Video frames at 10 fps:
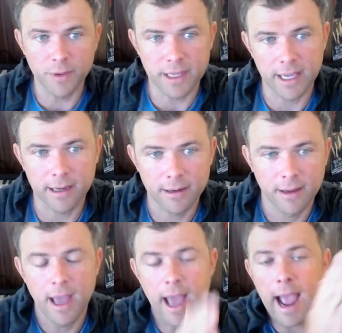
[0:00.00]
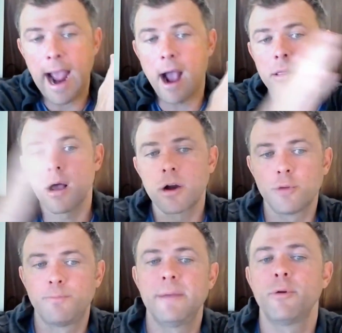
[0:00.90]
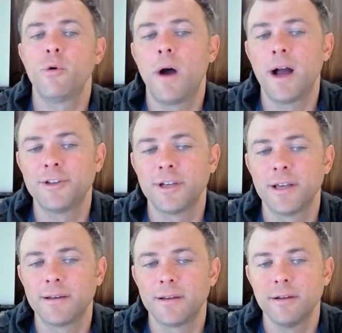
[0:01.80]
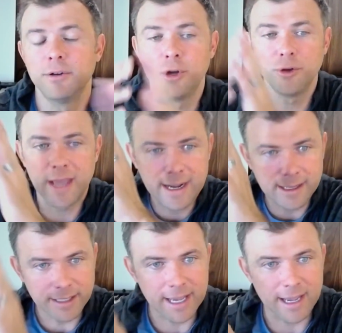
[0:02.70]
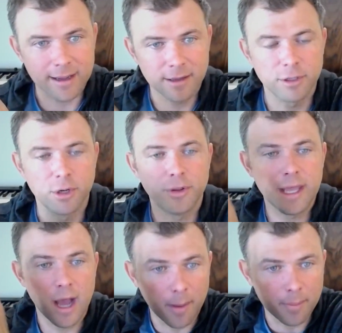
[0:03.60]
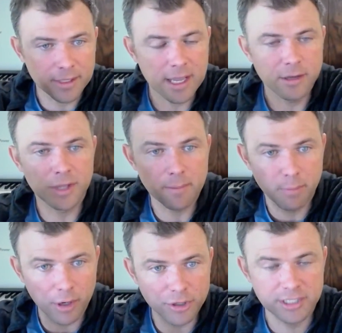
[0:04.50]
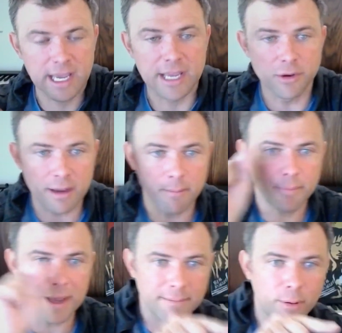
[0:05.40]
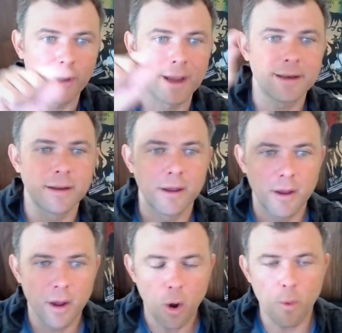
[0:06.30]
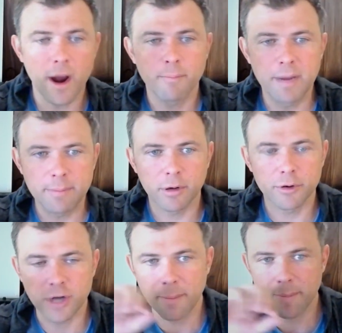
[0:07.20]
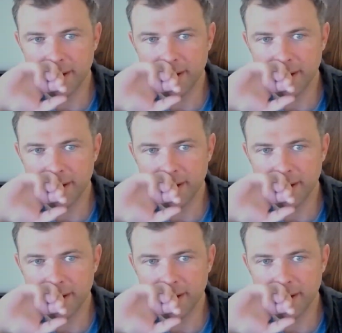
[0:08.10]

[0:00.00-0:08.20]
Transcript: get? How long do people watch it? Do they click? Do they opt in? Do they purchase? And you can pinpoint where people are dropping